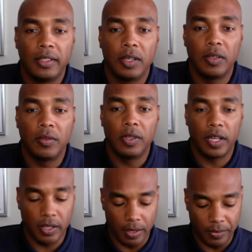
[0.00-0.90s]
So I
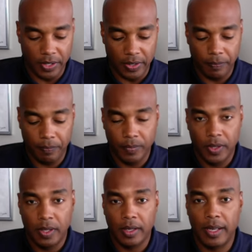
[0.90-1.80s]
come here,
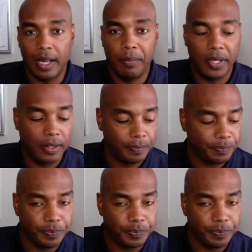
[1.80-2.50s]
copy it,